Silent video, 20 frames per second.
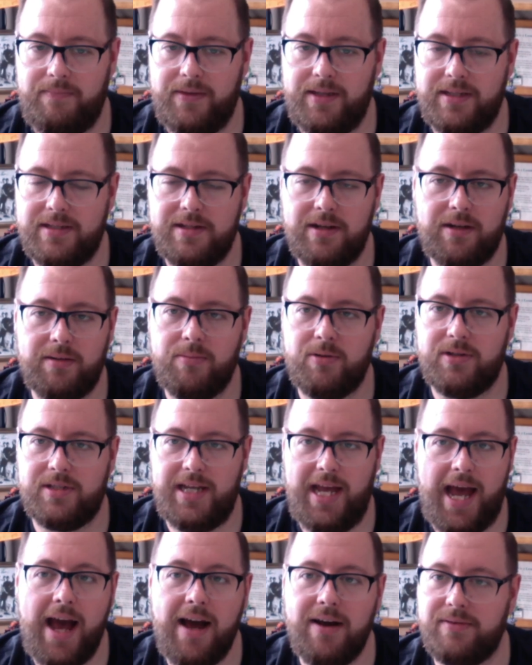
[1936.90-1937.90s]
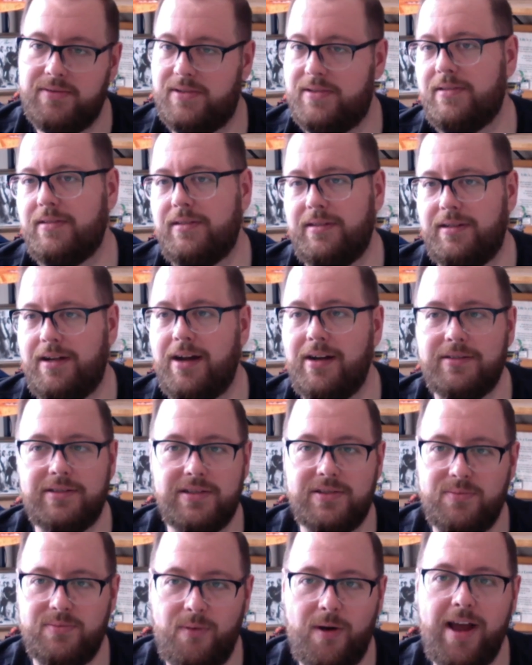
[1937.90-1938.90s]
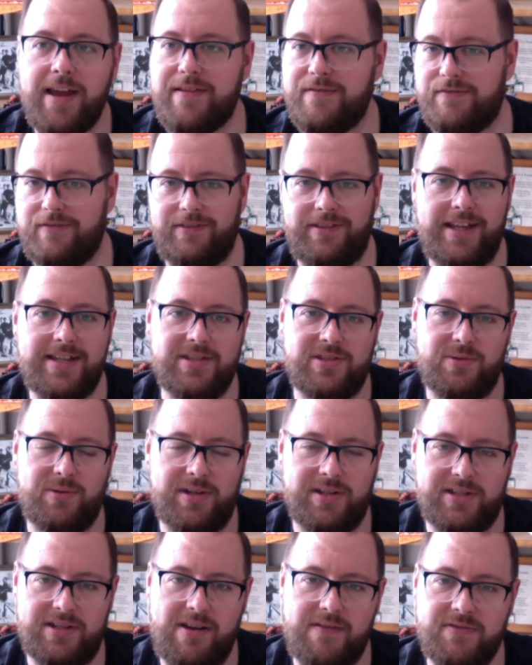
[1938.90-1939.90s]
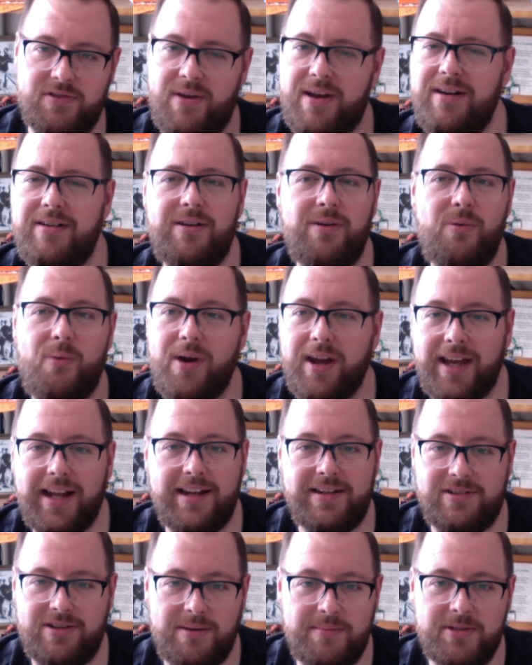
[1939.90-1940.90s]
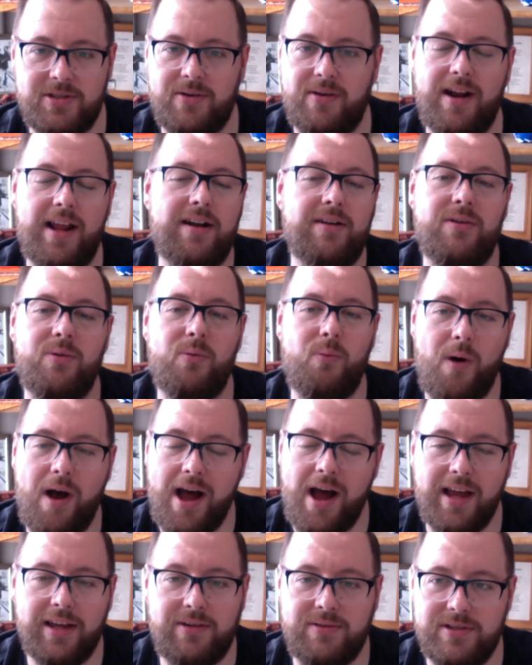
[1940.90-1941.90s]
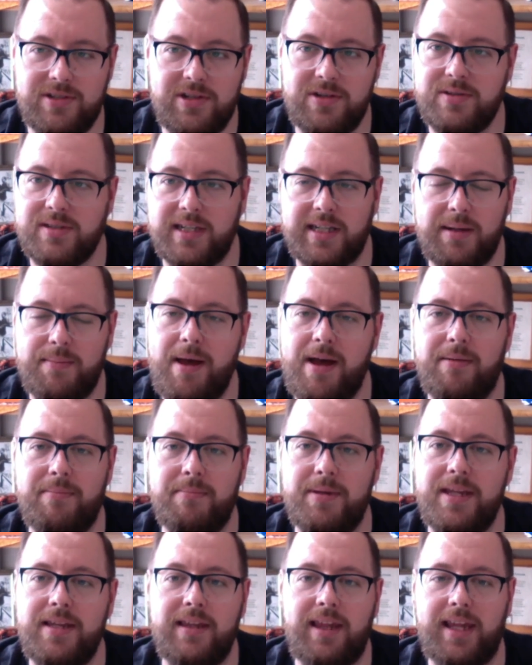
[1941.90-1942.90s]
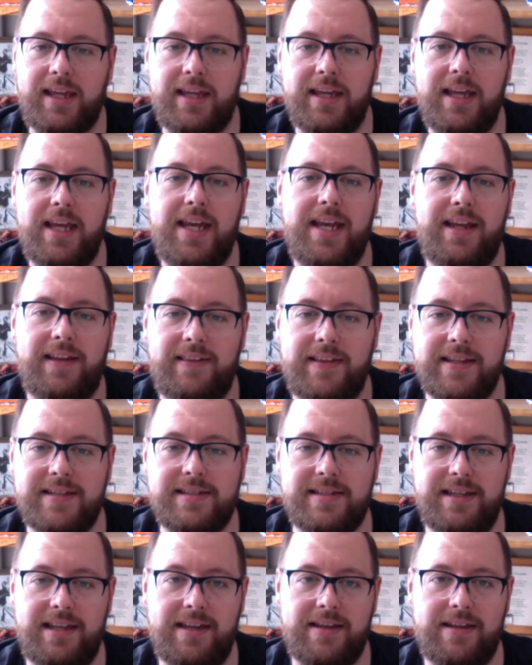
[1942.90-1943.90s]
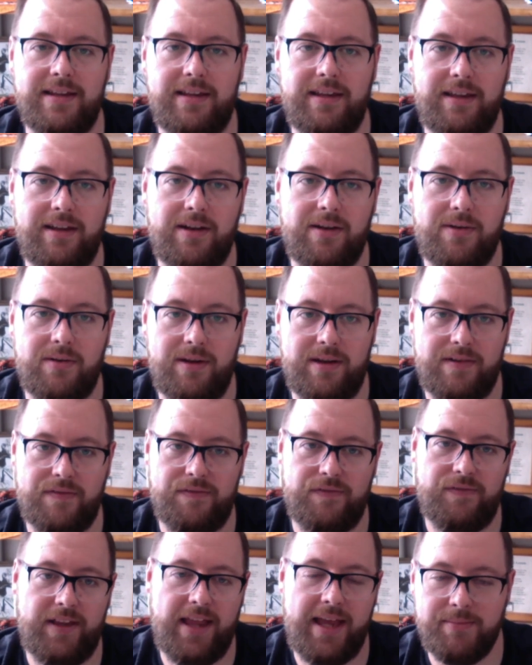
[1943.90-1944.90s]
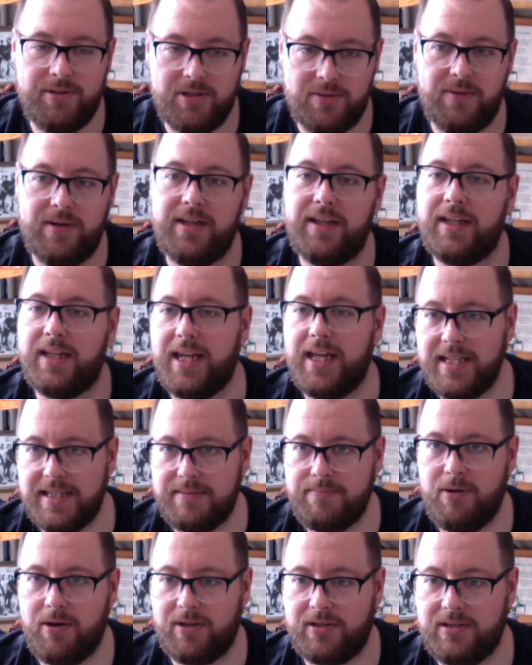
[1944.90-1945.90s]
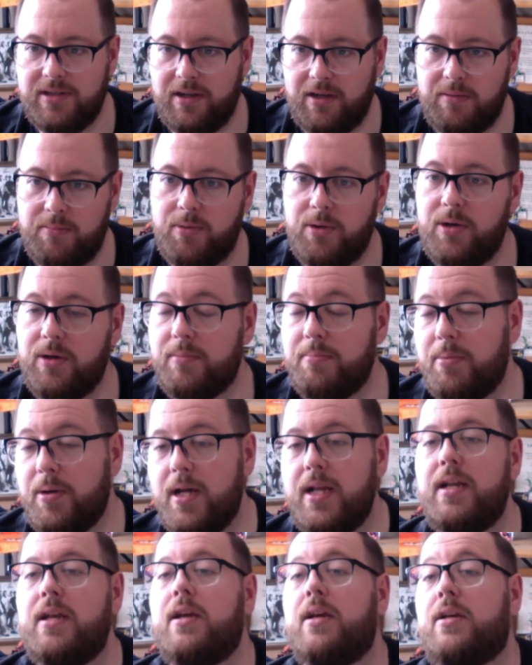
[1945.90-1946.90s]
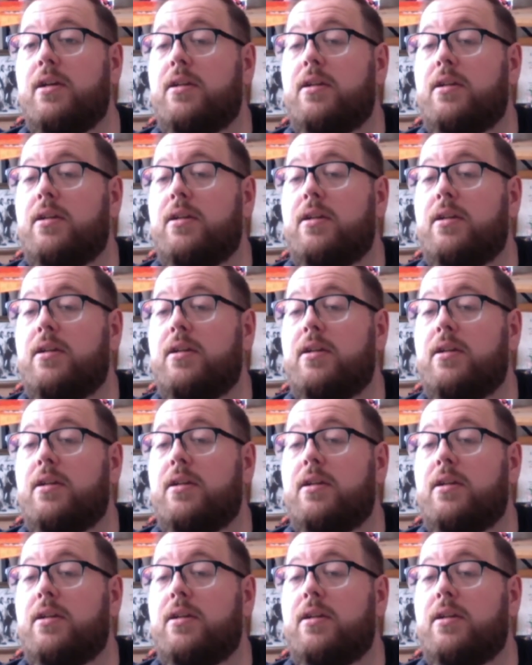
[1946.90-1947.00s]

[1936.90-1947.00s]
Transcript: Zuckerberg's house, hugged his wife, and that sort of stuff. So I don't know what kind of terms they're on. I don't know why Chris Hughes would come out and be like this, inflammatory against Mark Zuckerberg. But